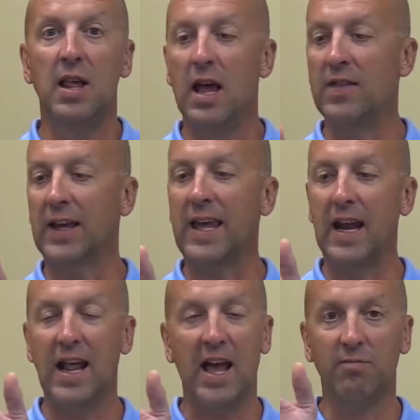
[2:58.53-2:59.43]
and they
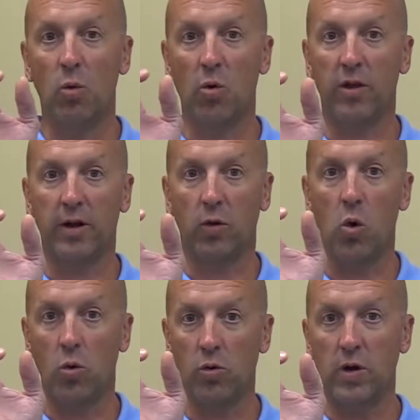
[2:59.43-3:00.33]
can't have more than a
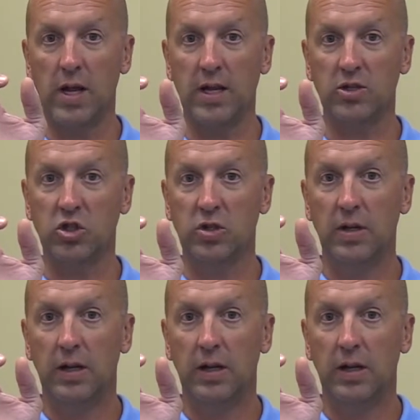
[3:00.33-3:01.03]
1/4 inch